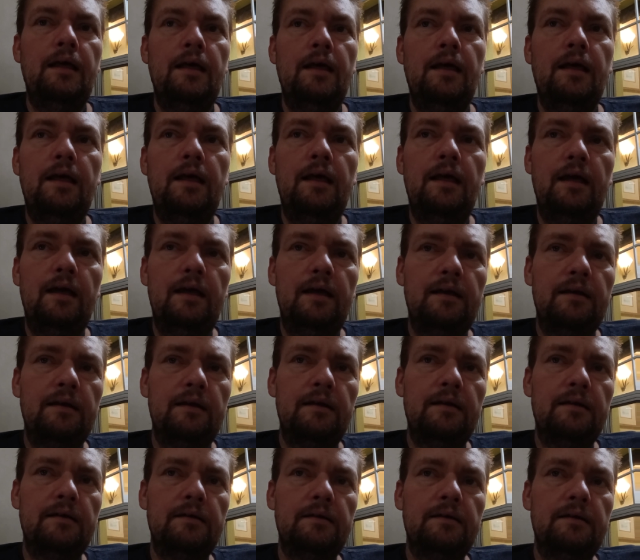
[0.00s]

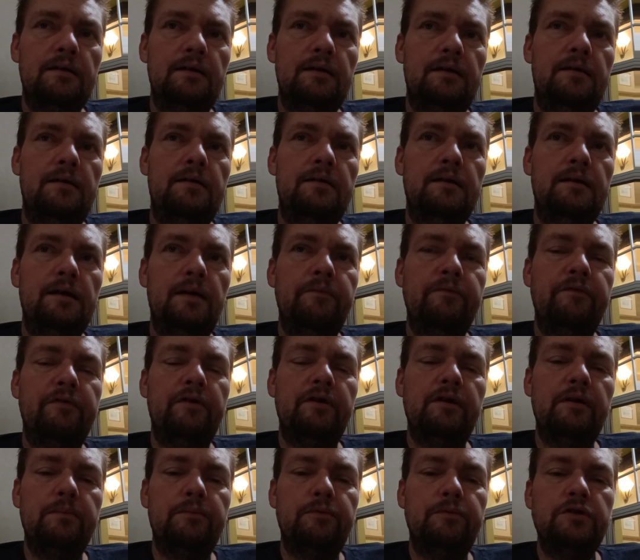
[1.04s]
and I'm
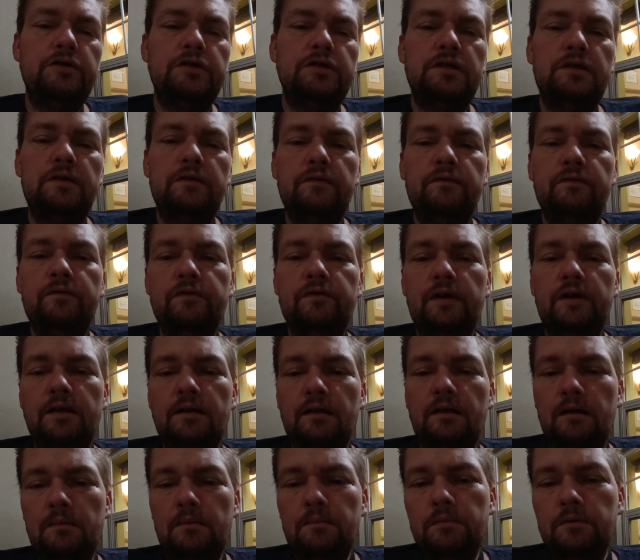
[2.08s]
very appreciative and
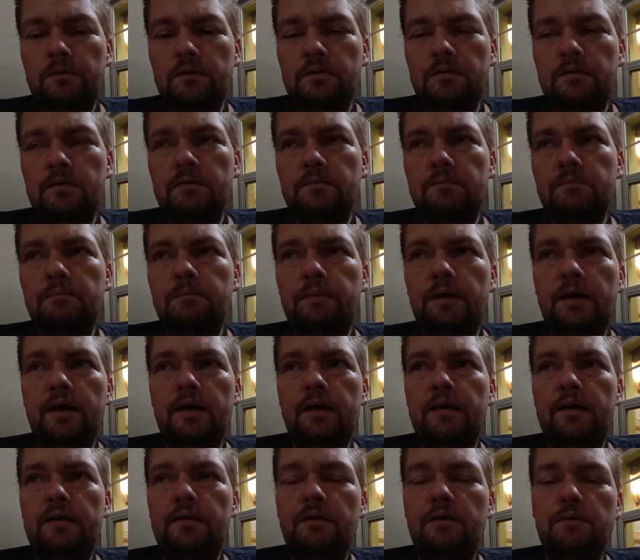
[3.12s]
humbled
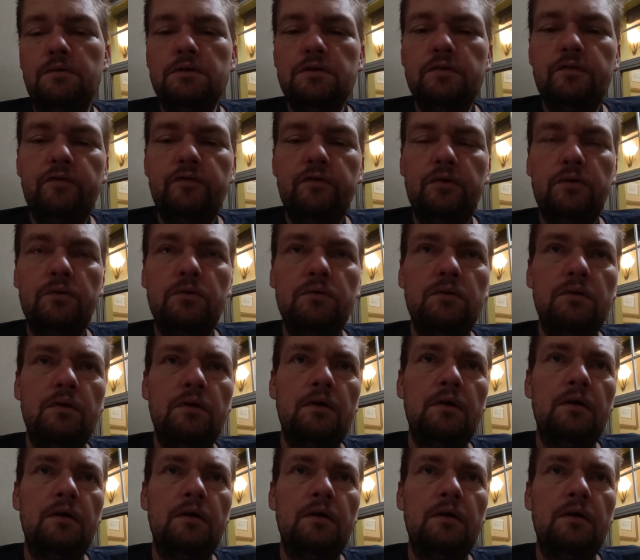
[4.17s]
by those of you